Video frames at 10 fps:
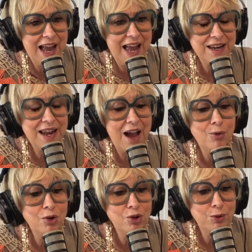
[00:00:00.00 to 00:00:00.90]
And now
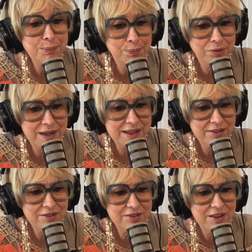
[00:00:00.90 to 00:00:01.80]
we're doing
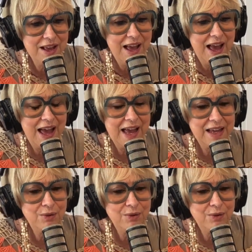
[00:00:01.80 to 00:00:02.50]
prints. And